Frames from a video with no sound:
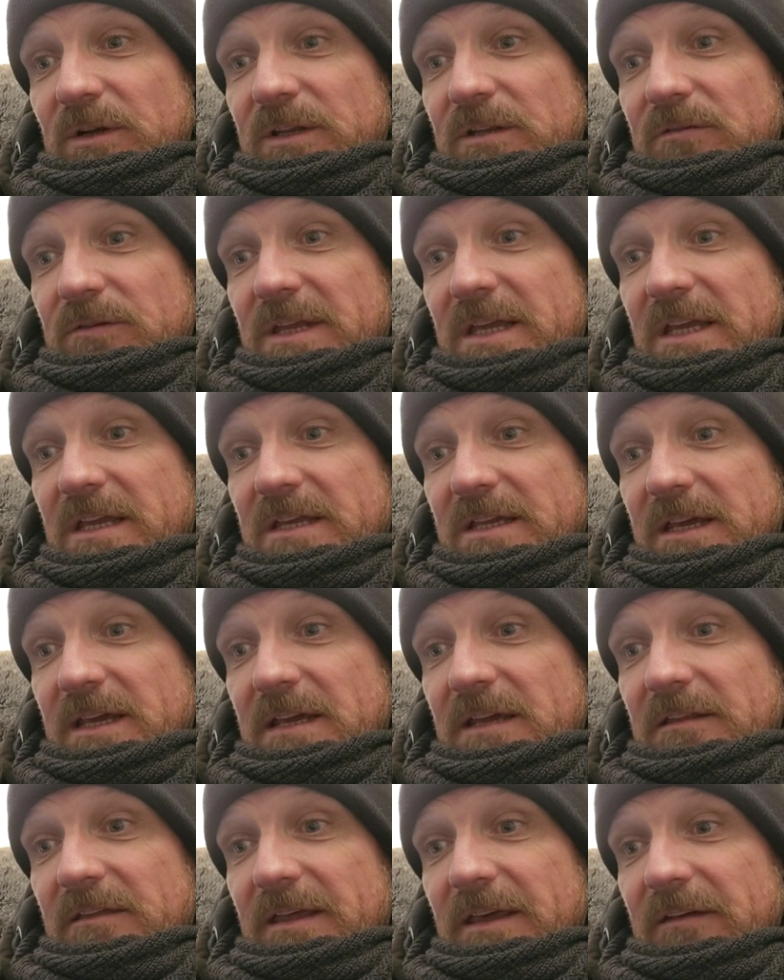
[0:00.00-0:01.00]
when you need
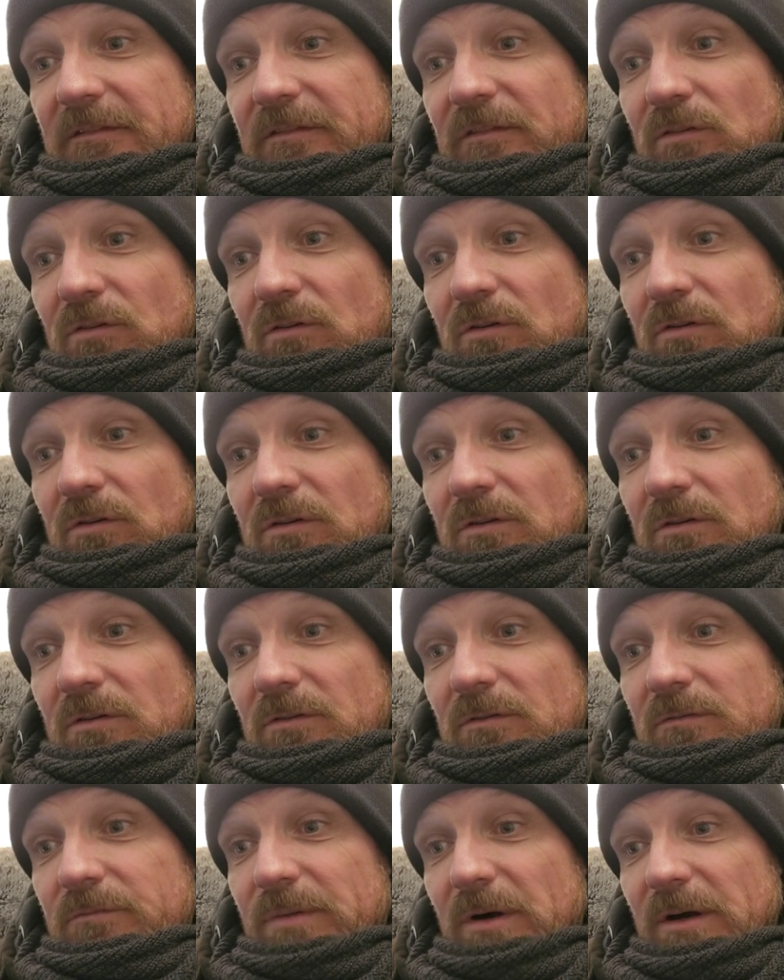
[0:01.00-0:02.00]
it. Therefore,
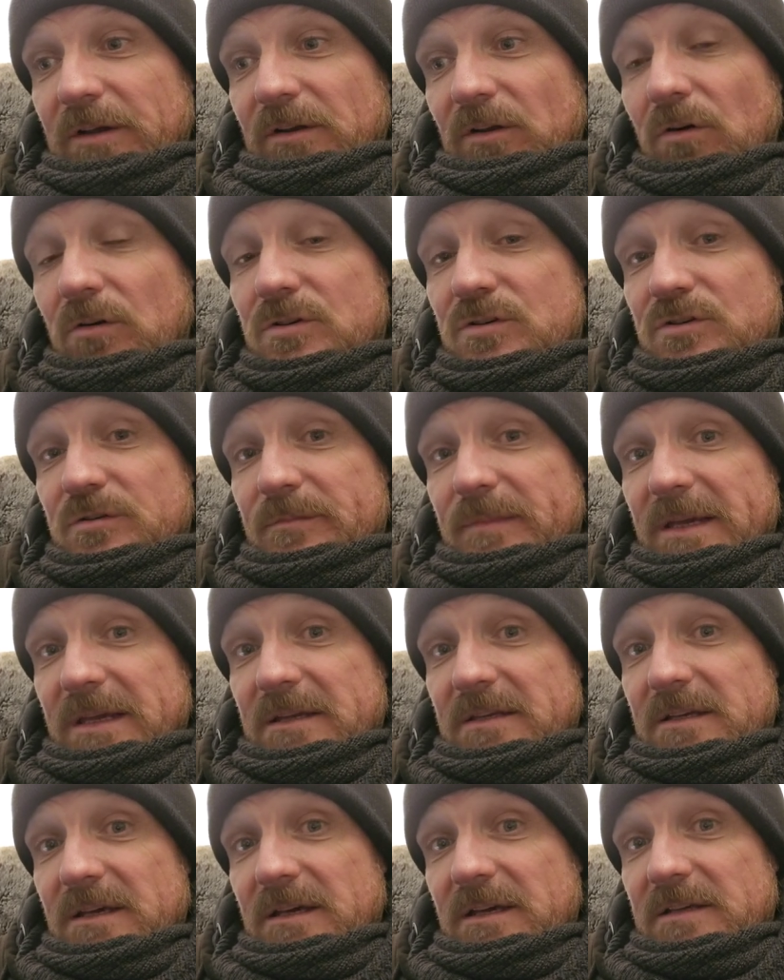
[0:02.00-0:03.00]
buying an oxygen
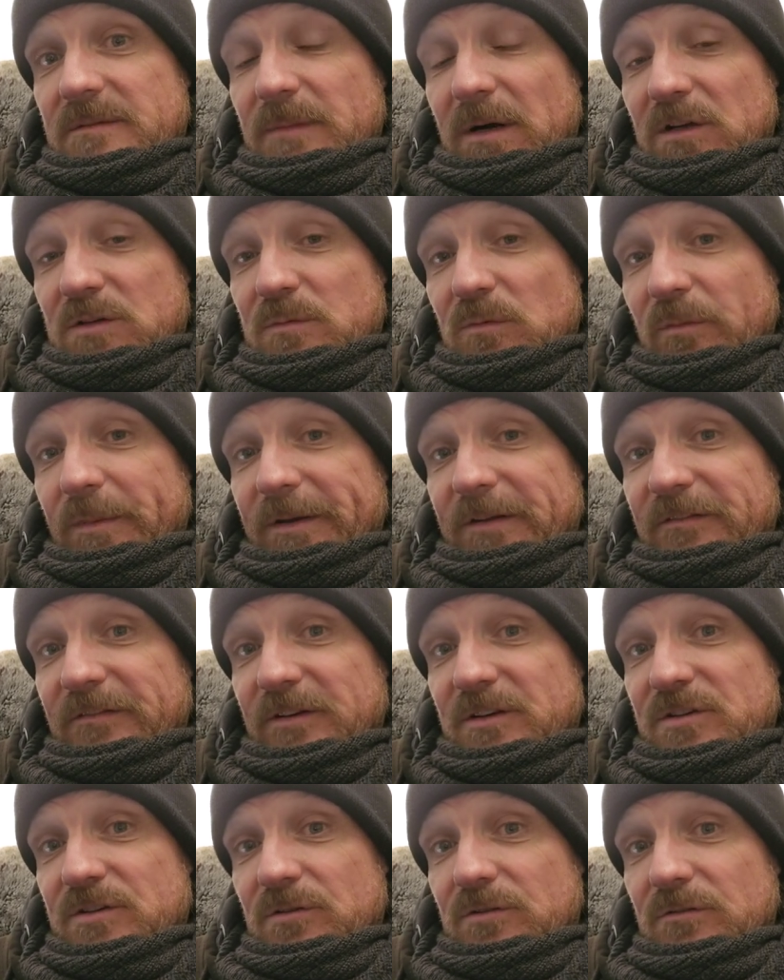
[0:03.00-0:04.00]
meter is much more
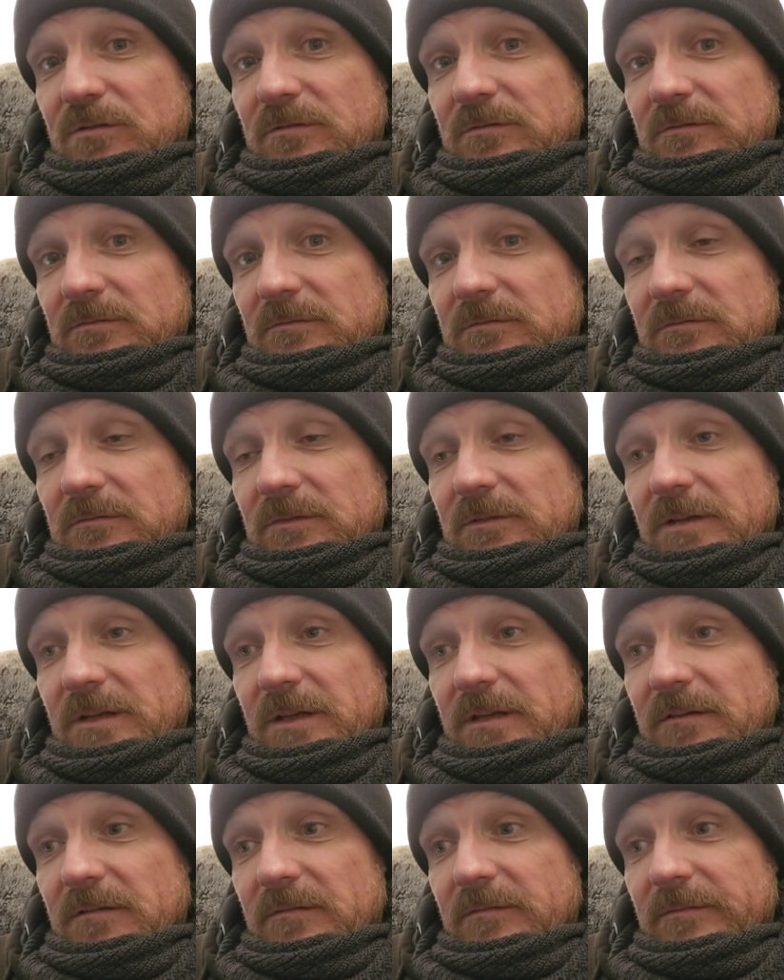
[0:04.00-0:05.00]
beneficial
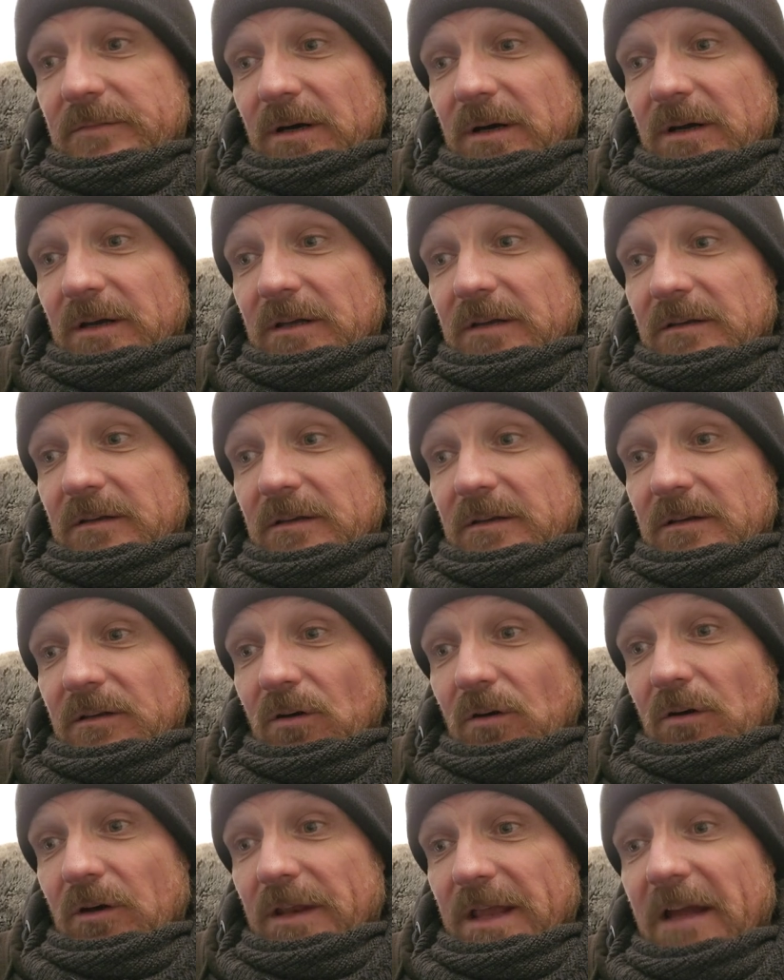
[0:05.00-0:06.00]
than buying an,
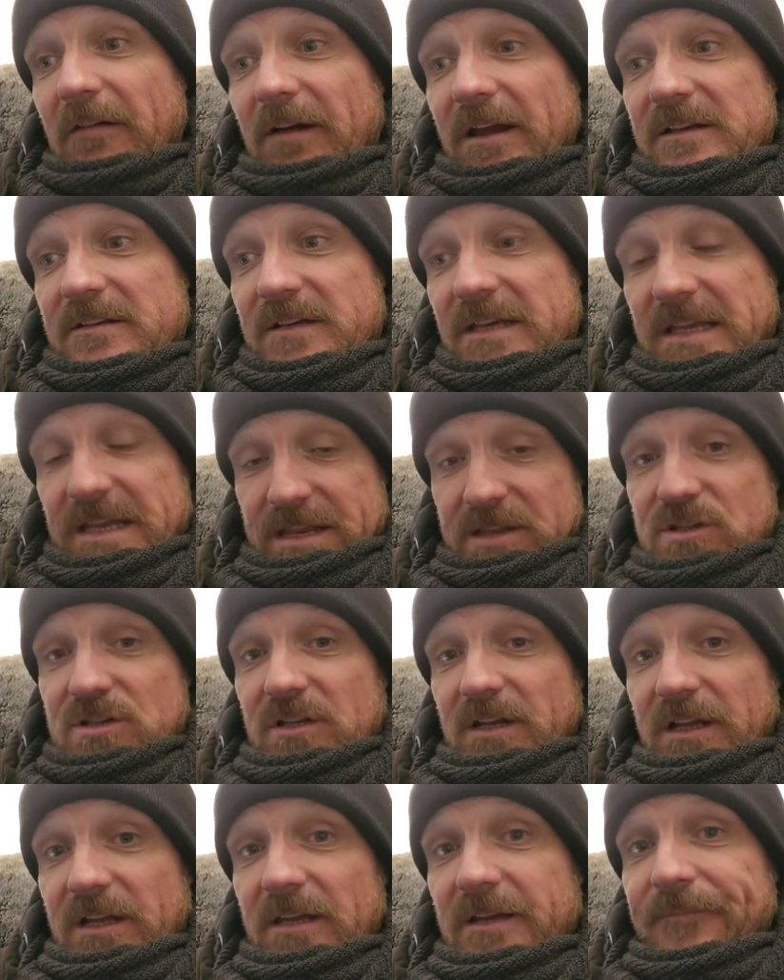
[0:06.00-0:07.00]
an aerator
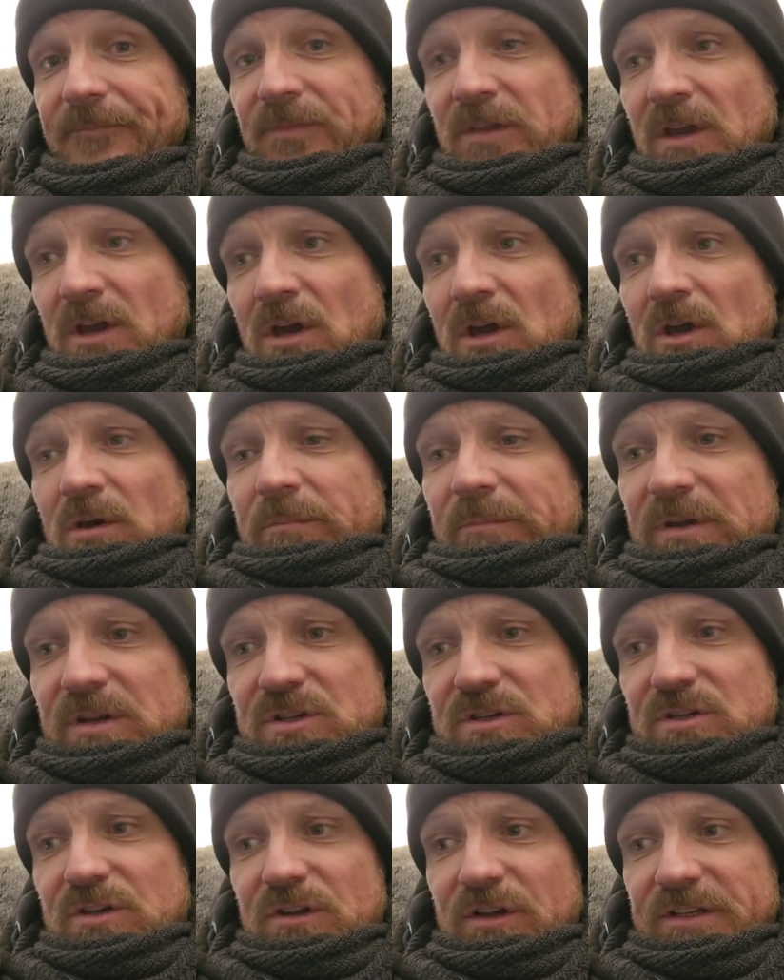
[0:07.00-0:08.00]
initially
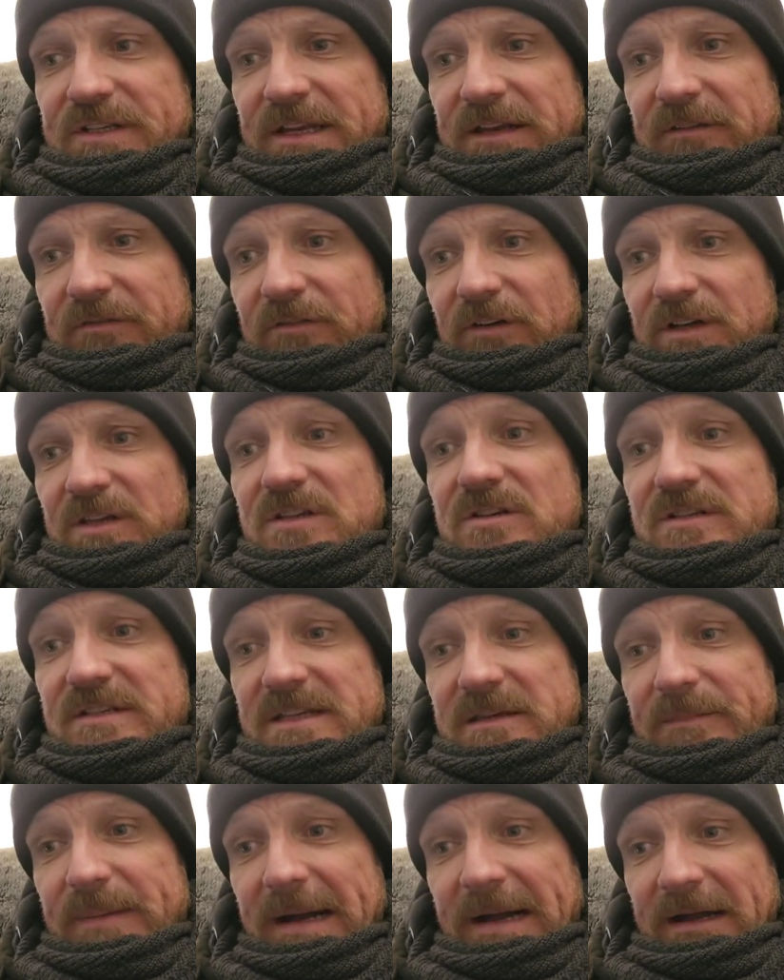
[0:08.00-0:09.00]
because you can identify, you can
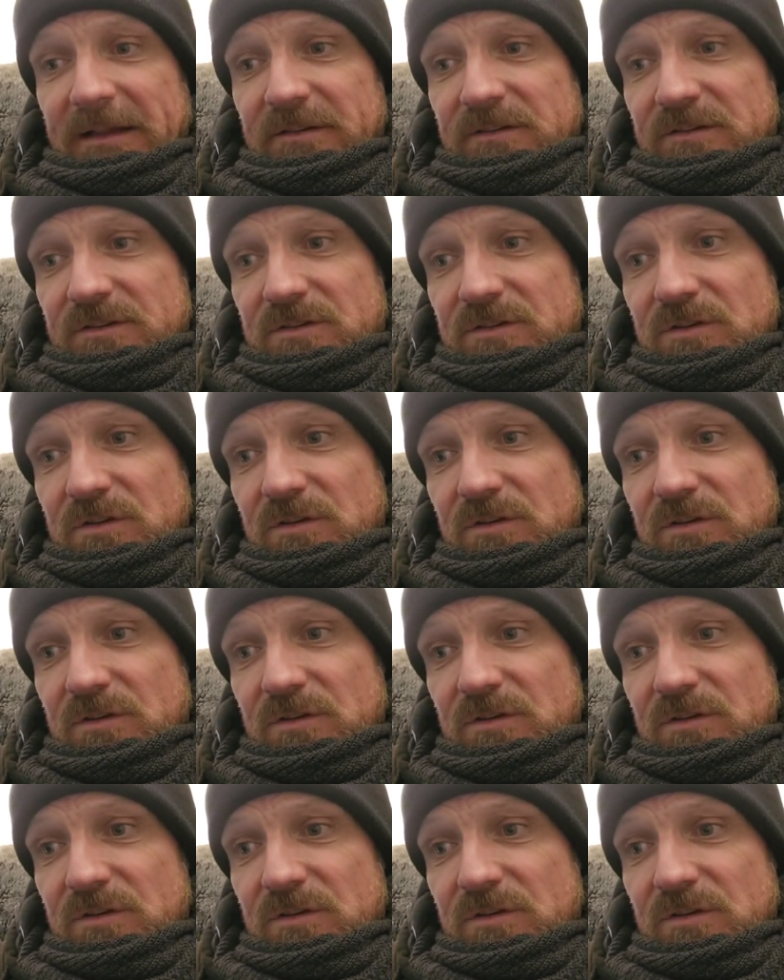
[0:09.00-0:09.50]
see patterns.